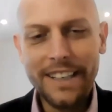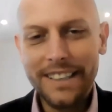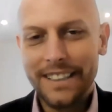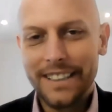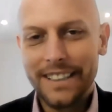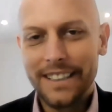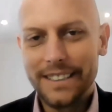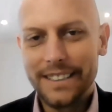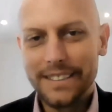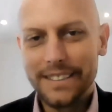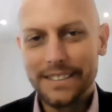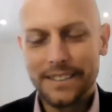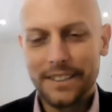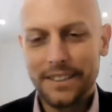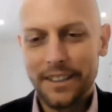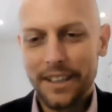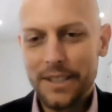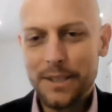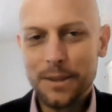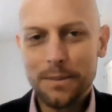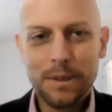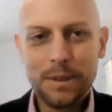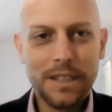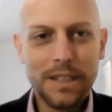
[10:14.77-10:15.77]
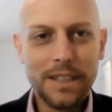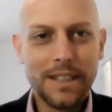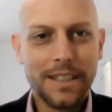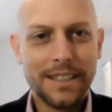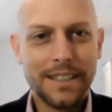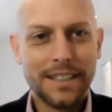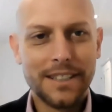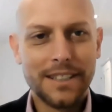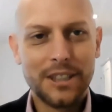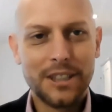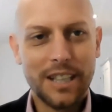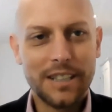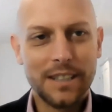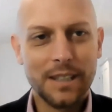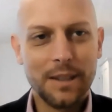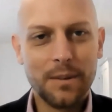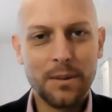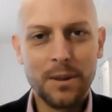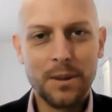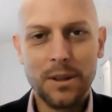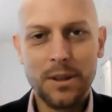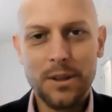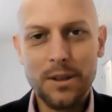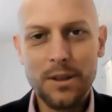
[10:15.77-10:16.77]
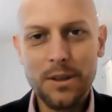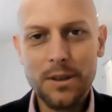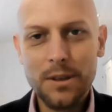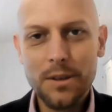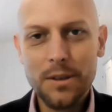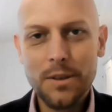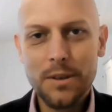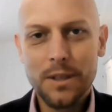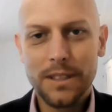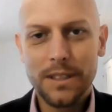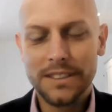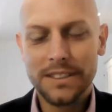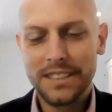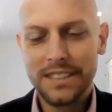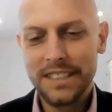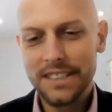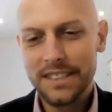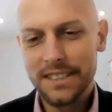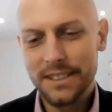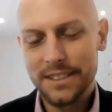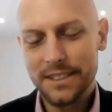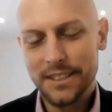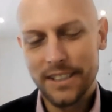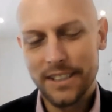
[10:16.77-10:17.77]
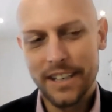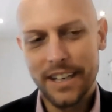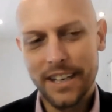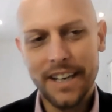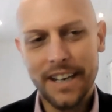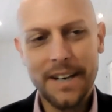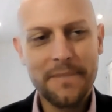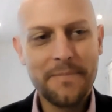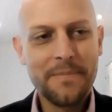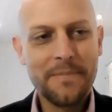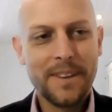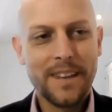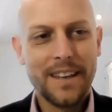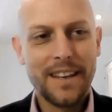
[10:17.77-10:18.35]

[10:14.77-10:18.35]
and great to be chatting with you and Tisa today.